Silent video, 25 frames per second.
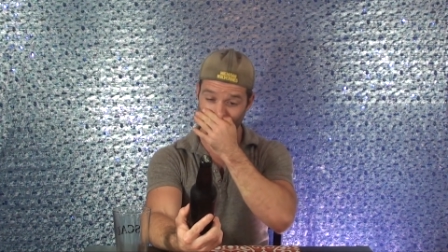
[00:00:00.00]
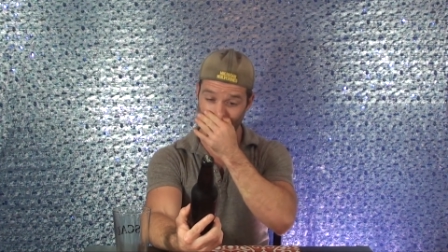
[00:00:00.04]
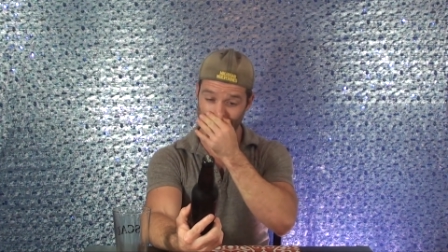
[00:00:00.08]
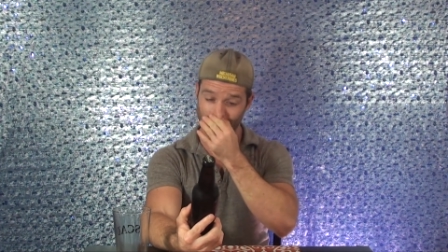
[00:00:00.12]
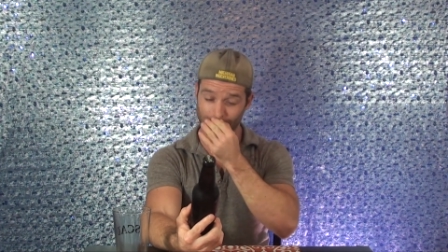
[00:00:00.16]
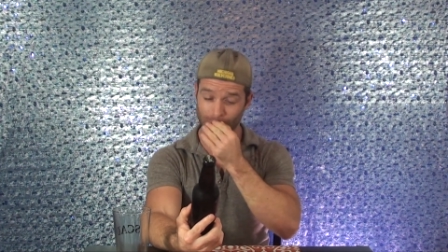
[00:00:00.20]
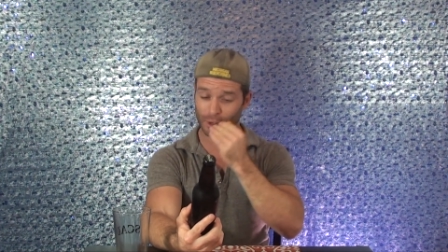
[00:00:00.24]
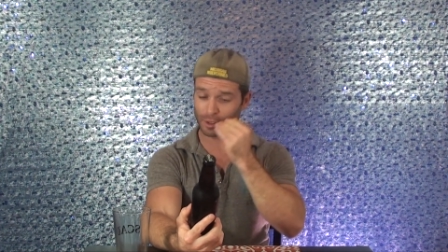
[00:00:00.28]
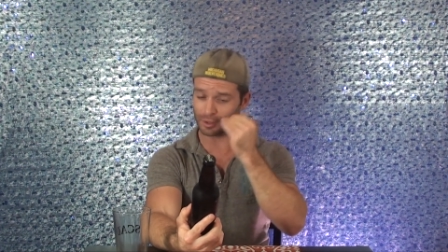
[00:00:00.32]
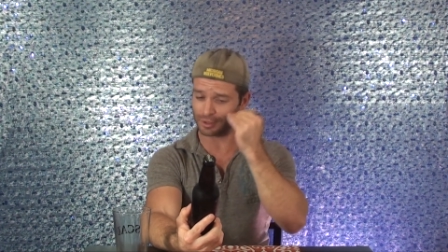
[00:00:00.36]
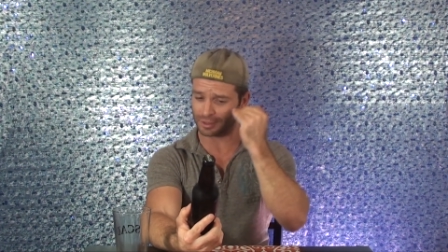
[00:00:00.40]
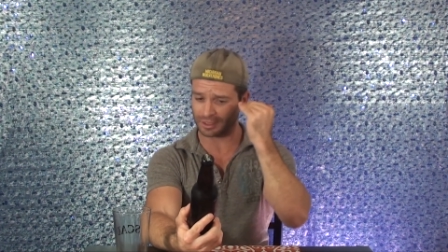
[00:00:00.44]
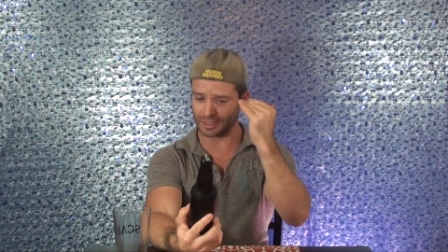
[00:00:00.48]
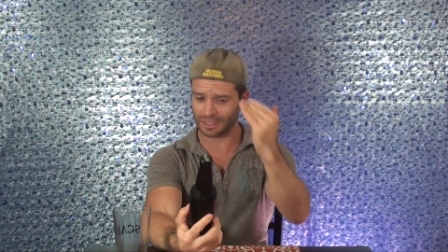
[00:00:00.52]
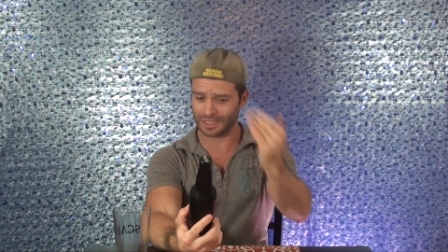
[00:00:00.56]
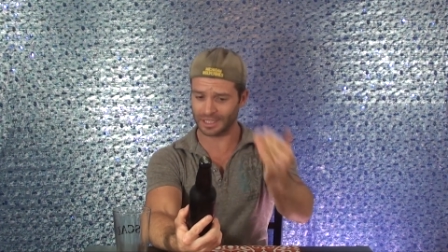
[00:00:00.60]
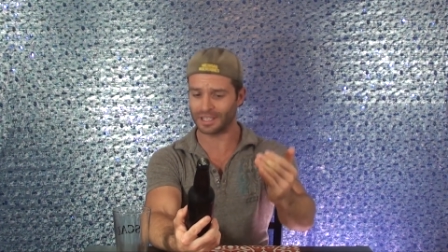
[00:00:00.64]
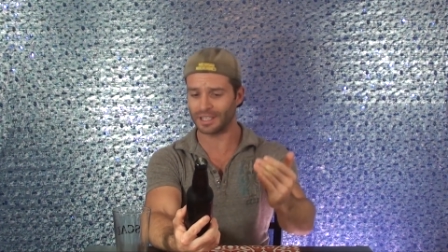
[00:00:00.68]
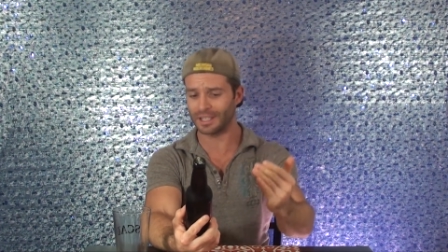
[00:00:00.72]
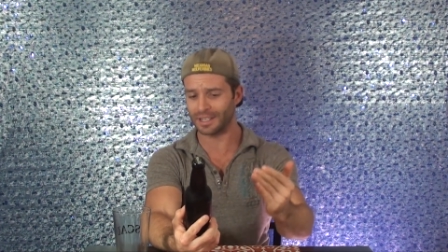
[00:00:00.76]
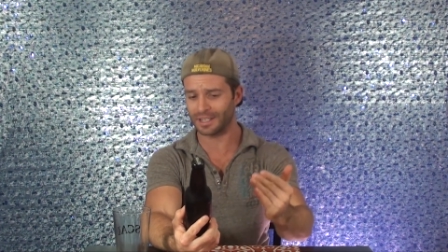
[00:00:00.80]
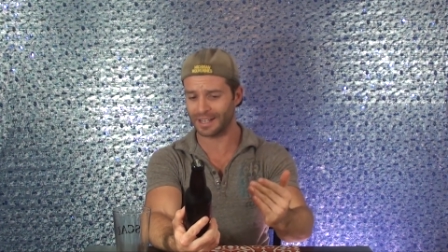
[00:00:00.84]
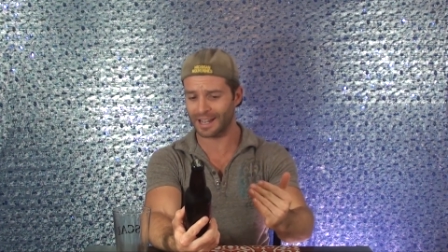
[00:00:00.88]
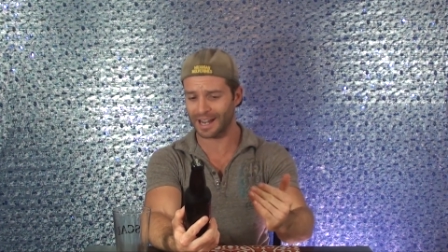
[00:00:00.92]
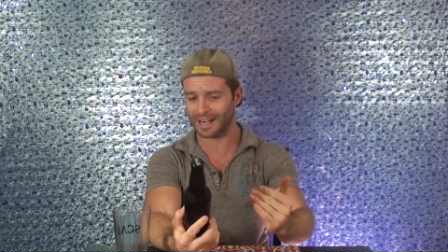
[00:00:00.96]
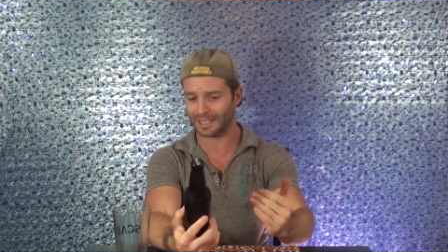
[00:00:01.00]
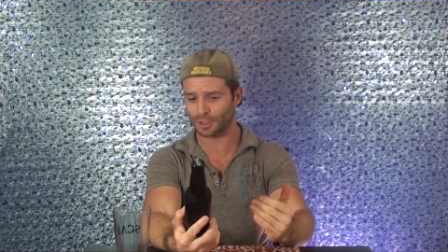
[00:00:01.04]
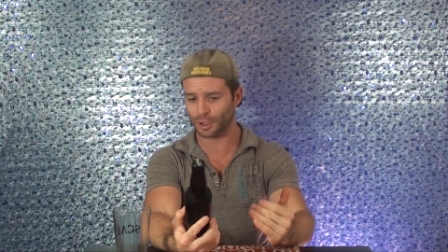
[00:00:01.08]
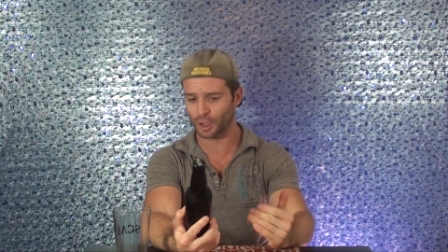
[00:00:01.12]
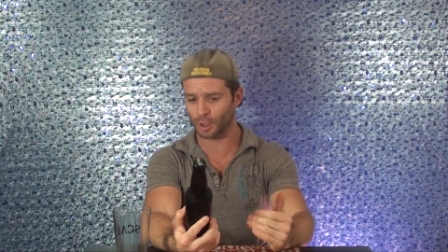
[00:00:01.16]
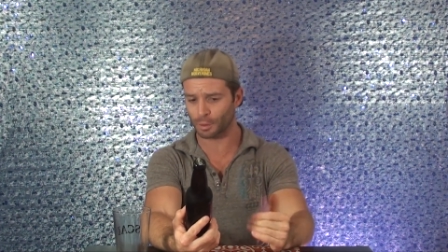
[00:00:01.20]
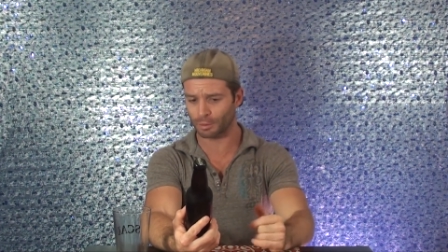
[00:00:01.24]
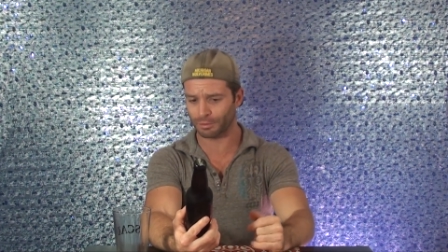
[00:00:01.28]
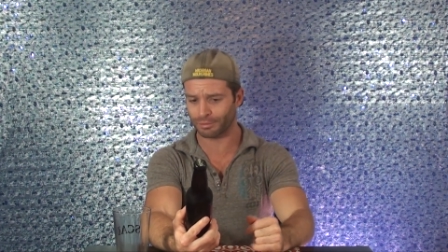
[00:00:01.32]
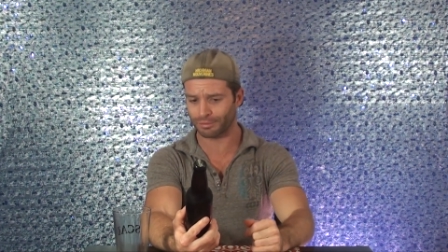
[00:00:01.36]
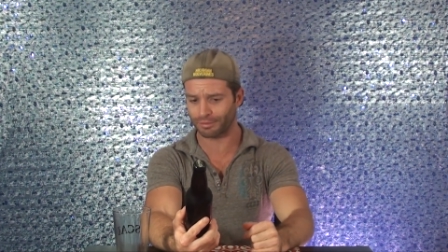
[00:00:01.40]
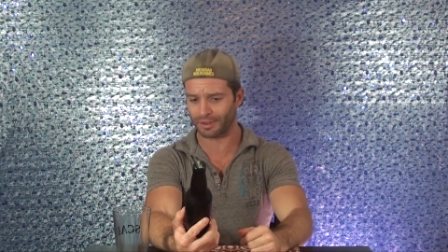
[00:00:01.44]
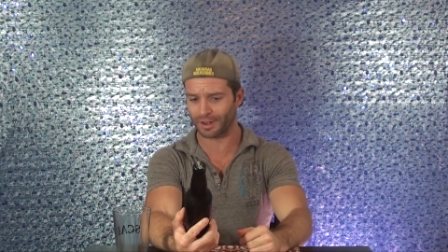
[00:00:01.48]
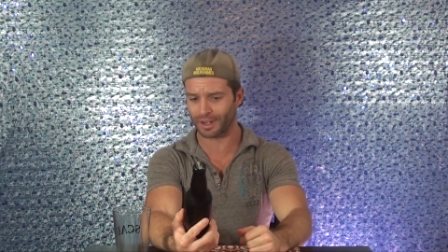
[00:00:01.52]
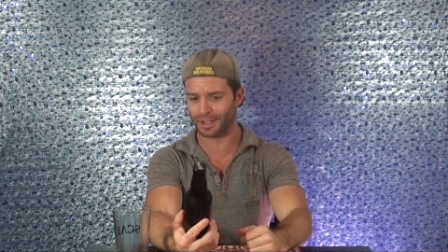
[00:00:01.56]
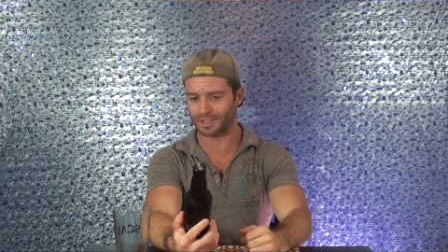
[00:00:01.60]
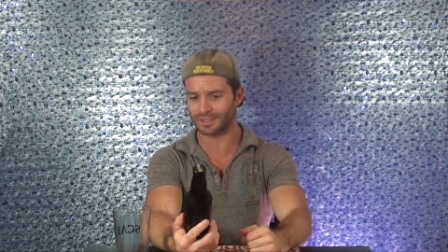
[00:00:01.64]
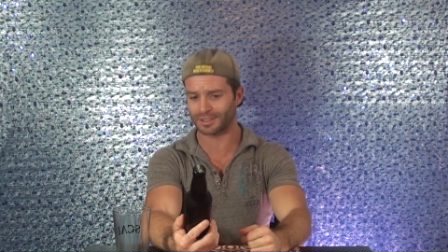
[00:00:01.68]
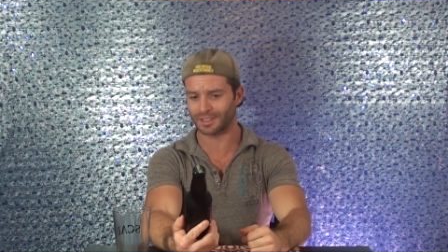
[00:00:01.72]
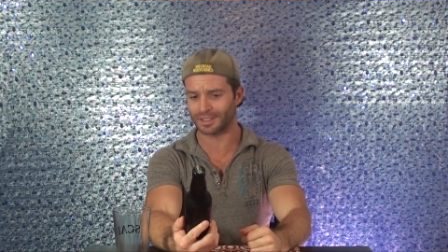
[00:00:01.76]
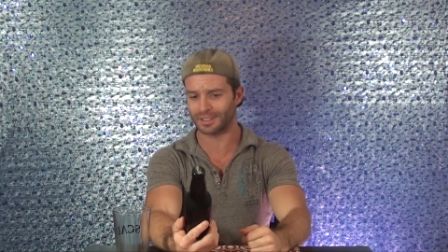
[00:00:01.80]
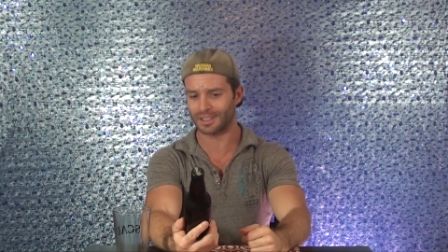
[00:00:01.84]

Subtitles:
I did mostly the Oktoberfest,